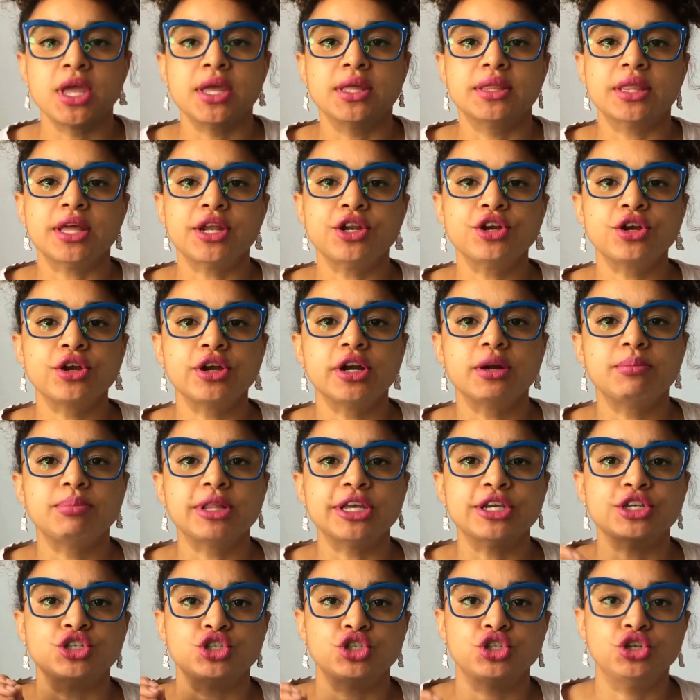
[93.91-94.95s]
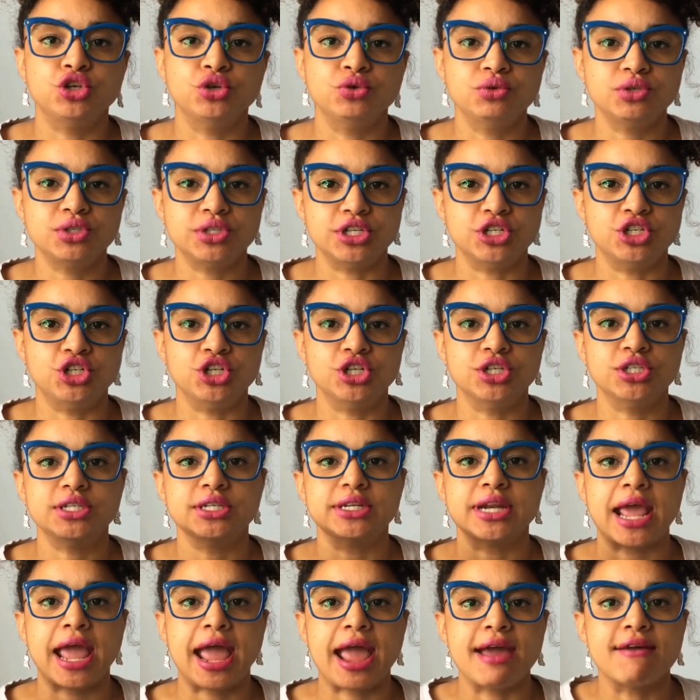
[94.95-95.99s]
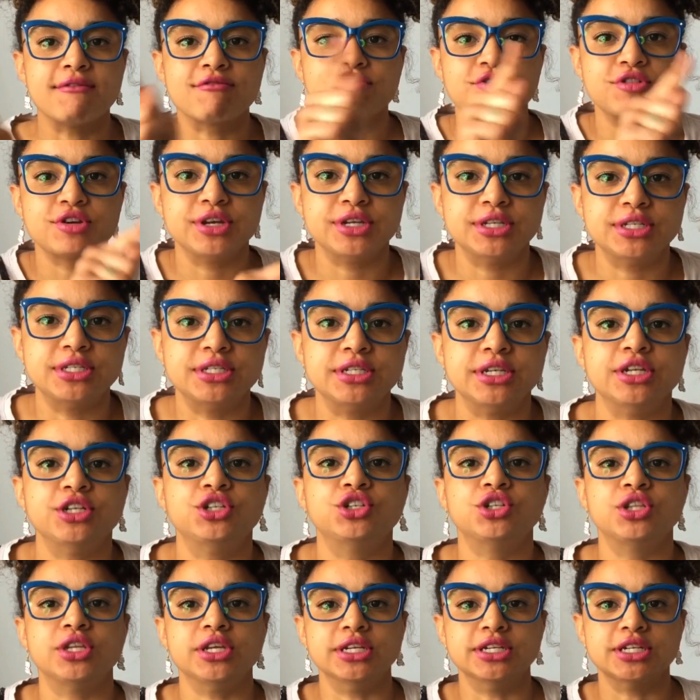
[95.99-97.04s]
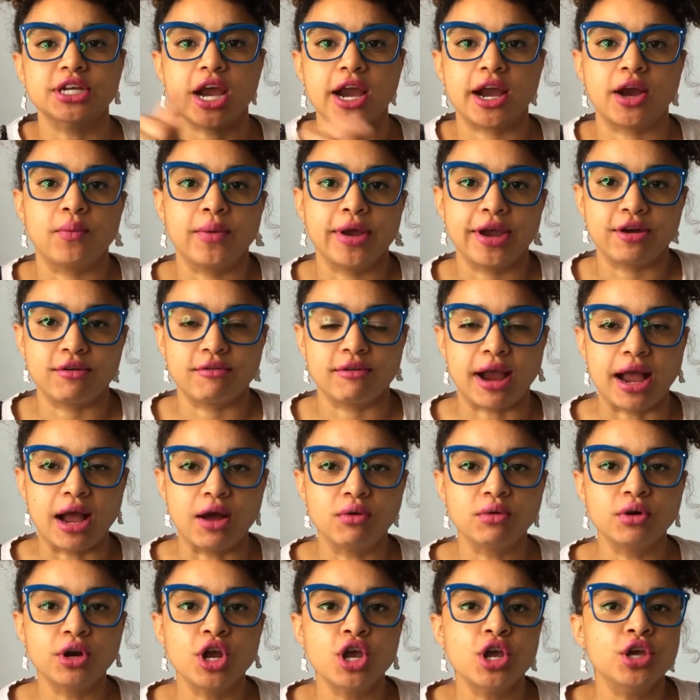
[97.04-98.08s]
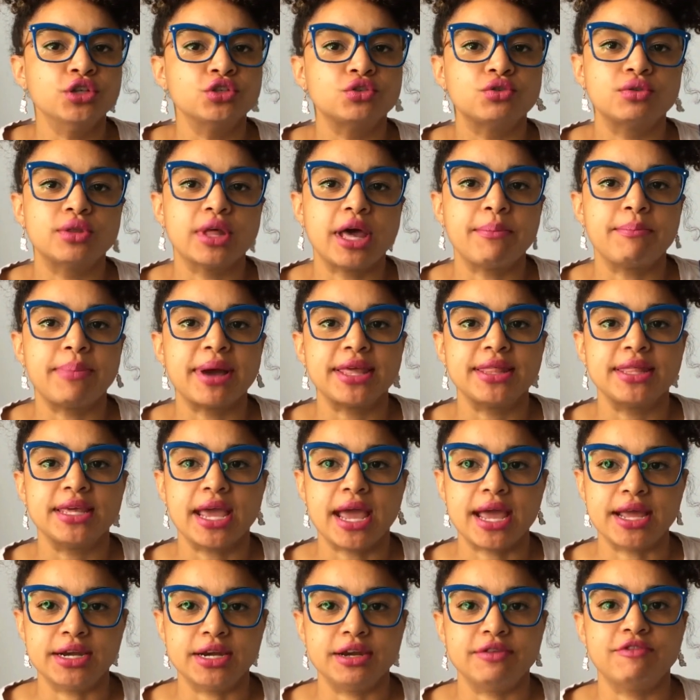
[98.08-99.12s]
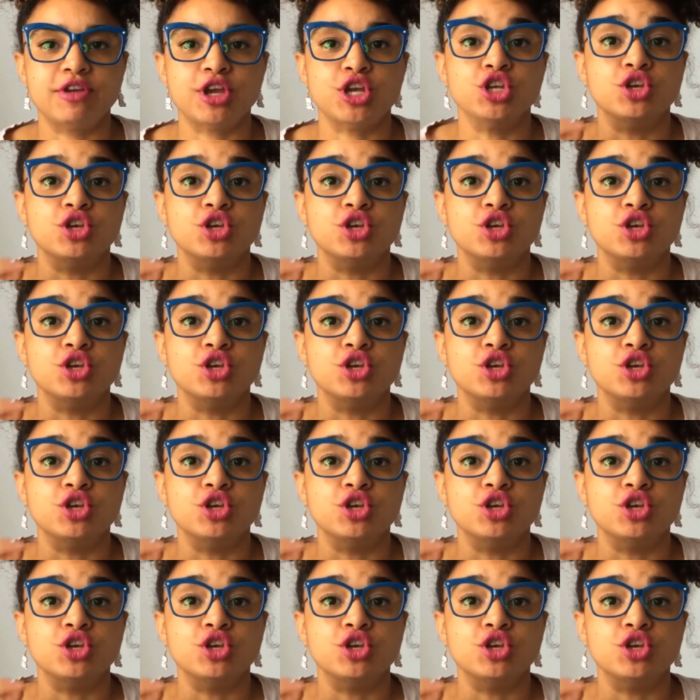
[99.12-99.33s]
then you're going to place 2 stitches in every stitch the entire way around so that by the end of it,